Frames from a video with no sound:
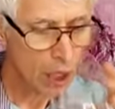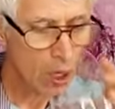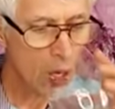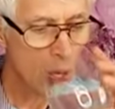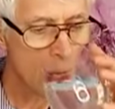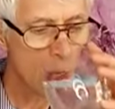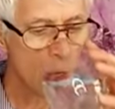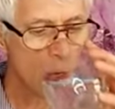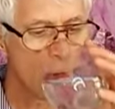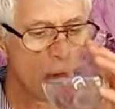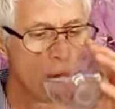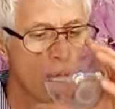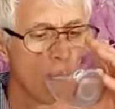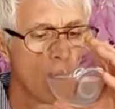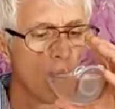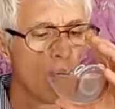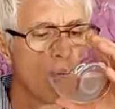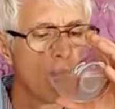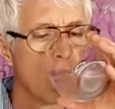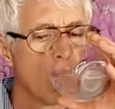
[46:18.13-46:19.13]

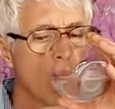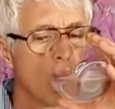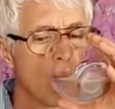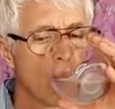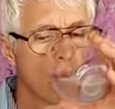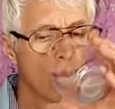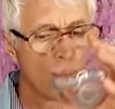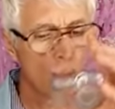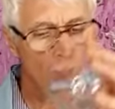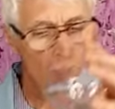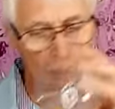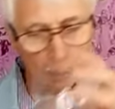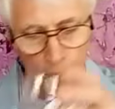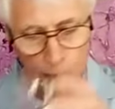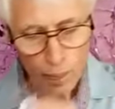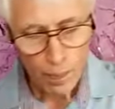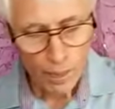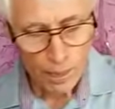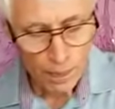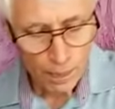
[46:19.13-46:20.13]

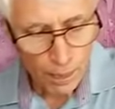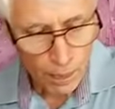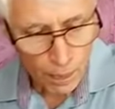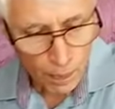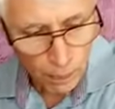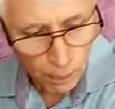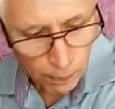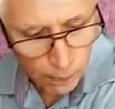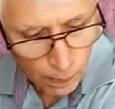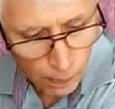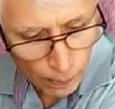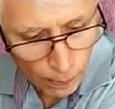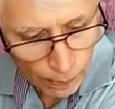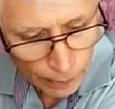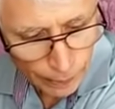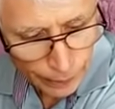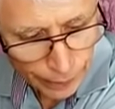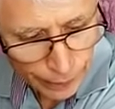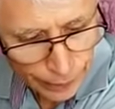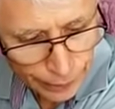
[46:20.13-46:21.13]

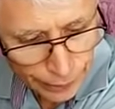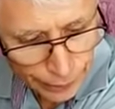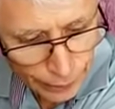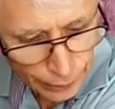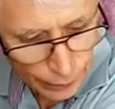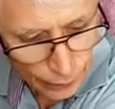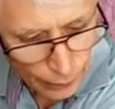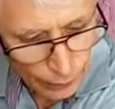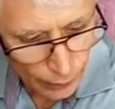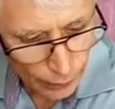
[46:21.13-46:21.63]
Nobody speaks.